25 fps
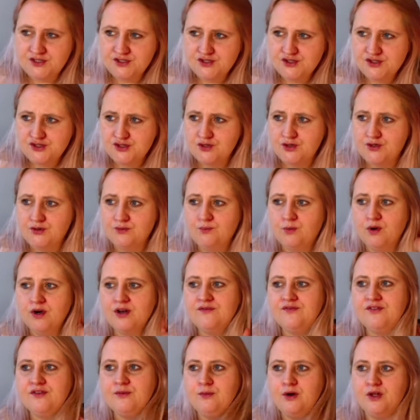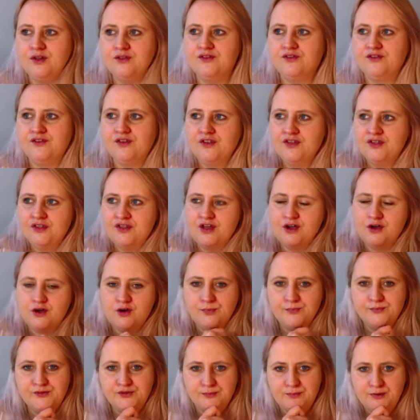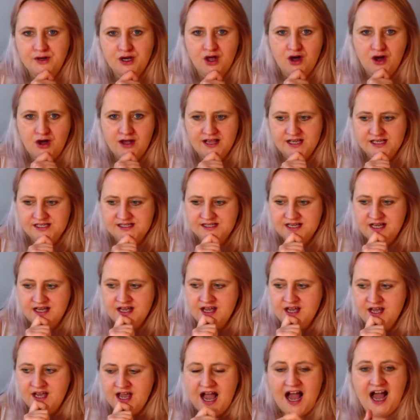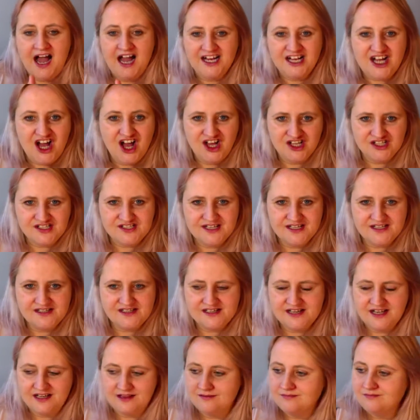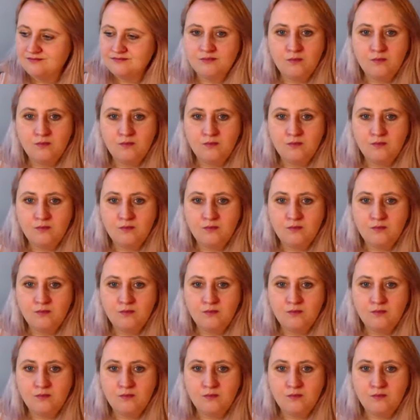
So one of the ones that comes up a lot is, I can't sit still.